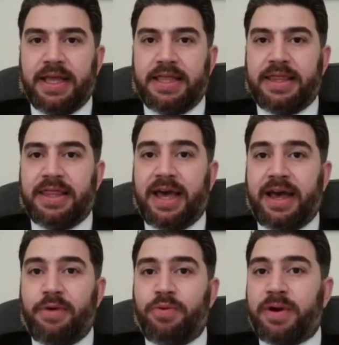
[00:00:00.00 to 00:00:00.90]

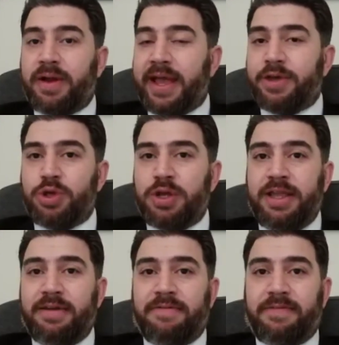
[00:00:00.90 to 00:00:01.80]
that were
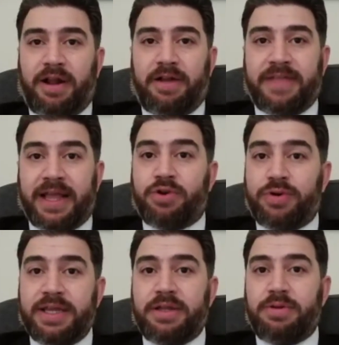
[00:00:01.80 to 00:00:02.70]
actually involved,
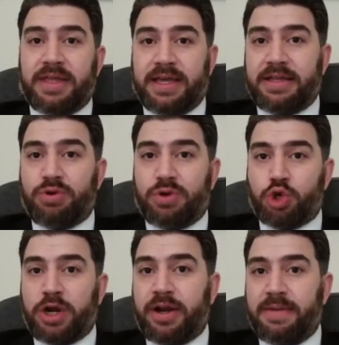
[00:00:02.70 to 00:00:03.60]
according to
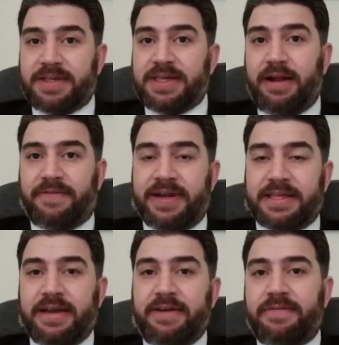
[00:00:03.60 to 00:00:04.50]
Shara himself and
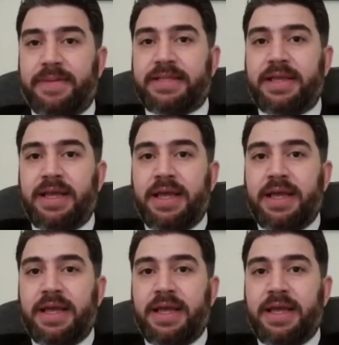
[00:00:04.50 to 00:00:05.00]
his government,